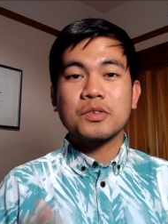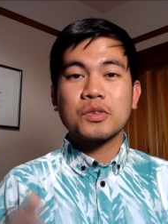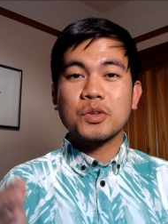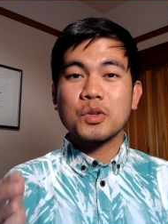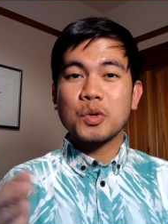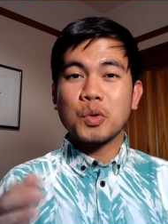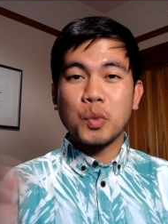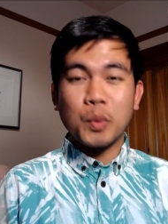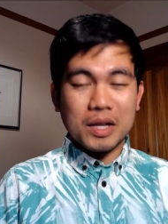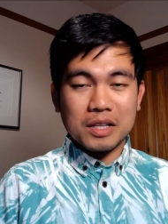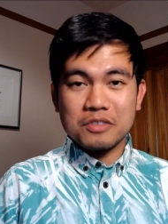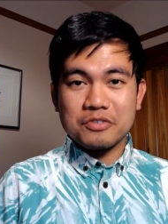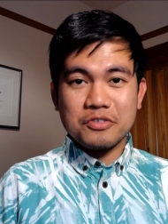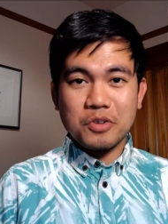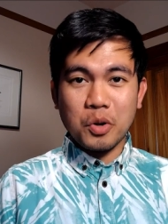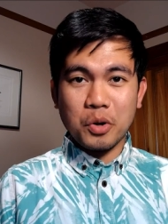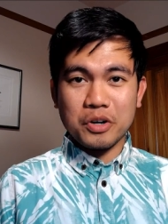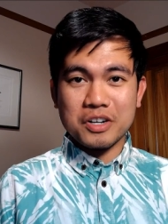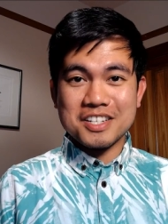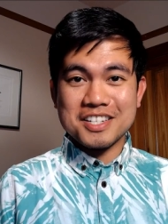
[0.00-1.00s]
Well, of
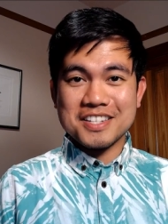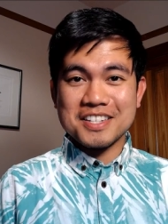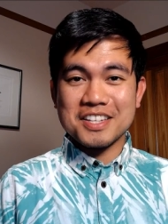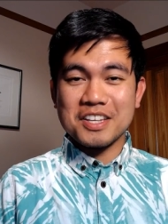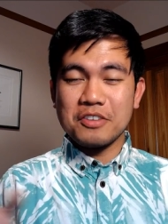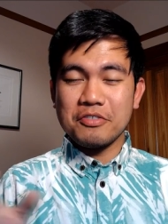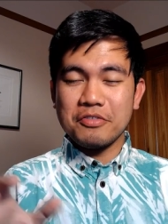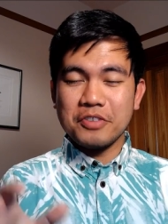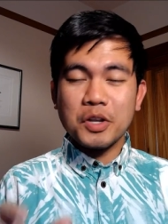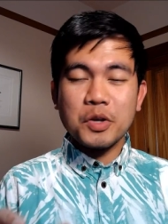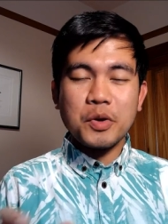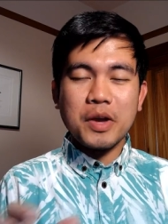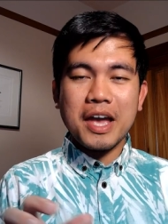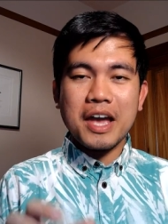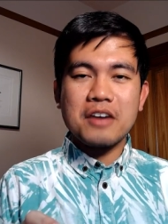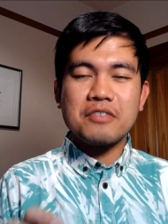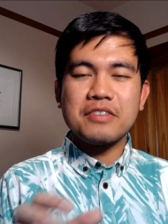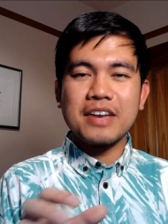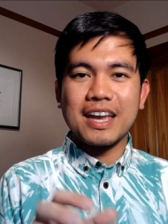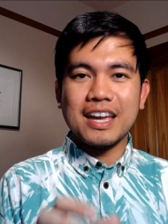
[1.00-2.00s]
course, if you don't have
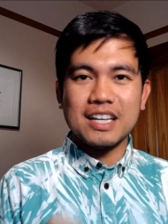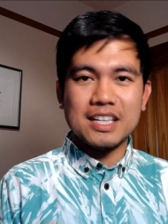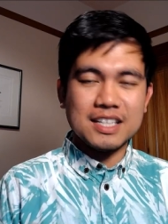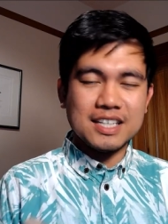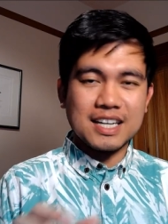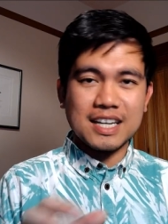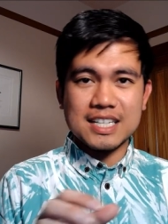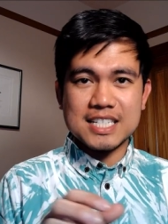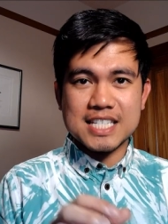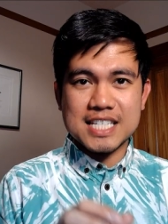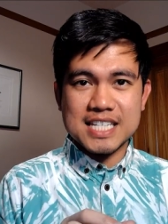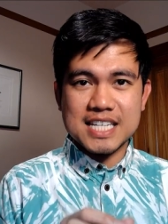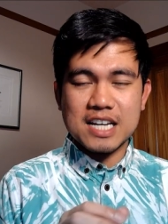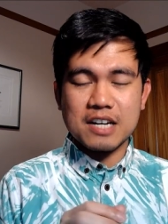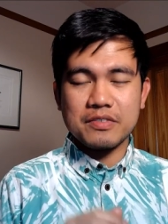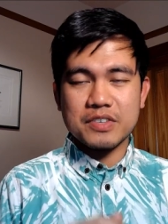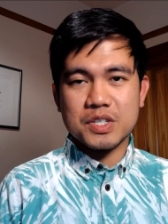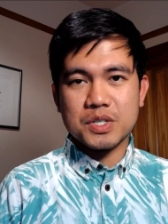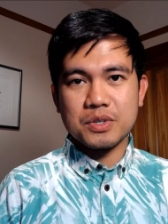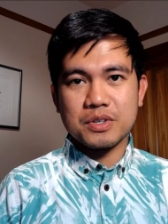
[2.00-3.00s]
any idea of a
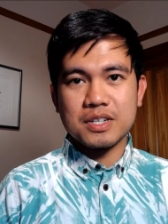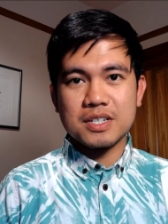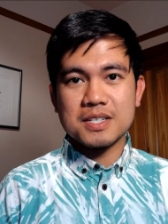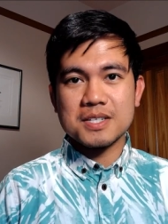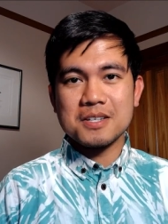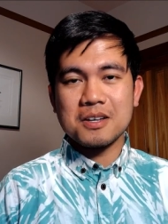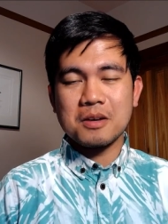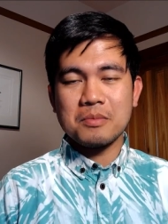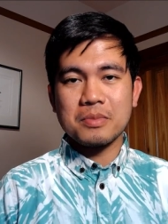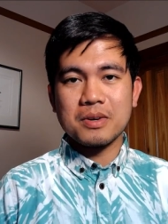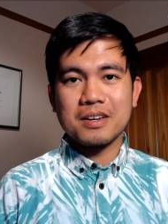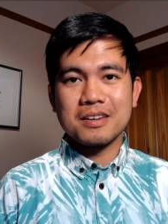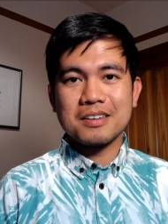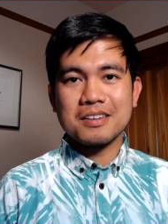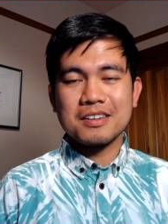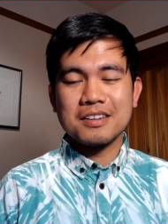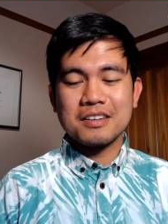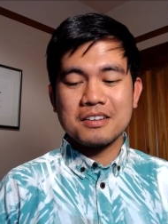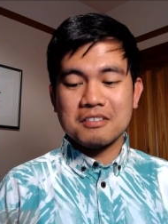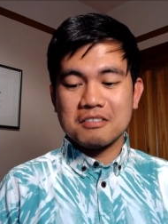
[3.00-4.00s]
certain topic,
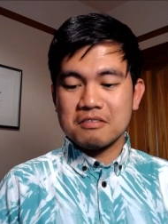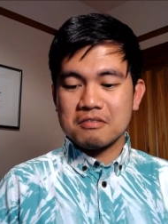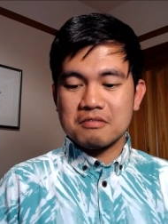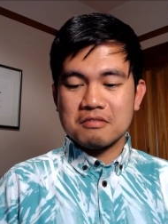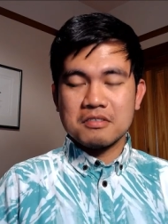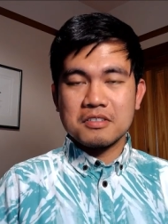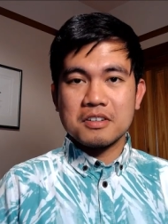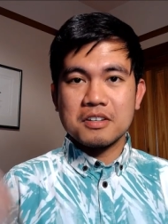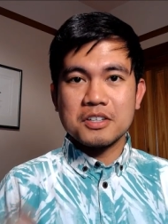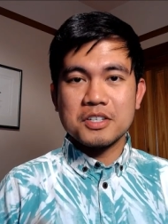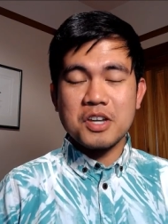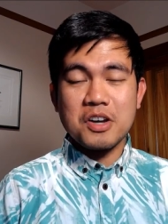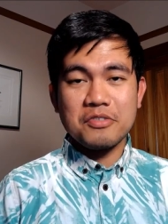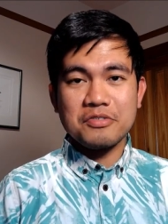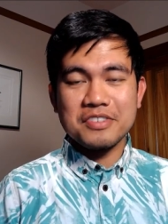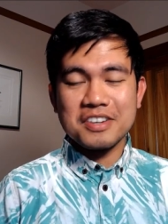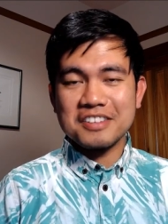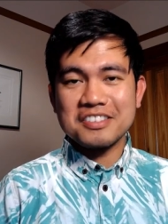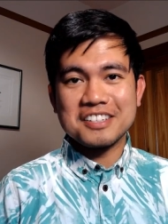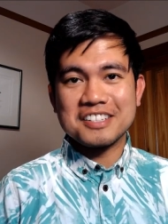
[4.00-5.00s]
you have
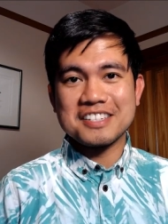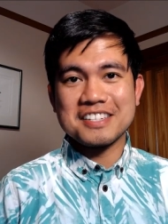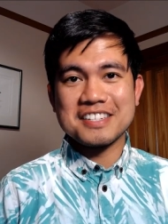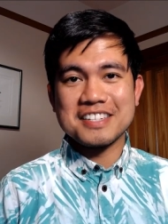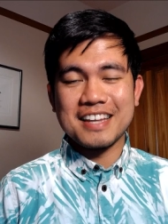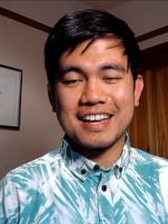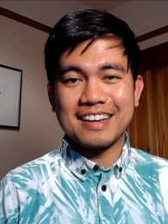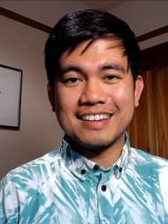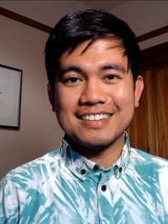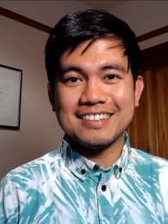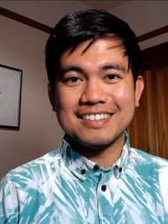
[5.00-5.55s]
nothing to say.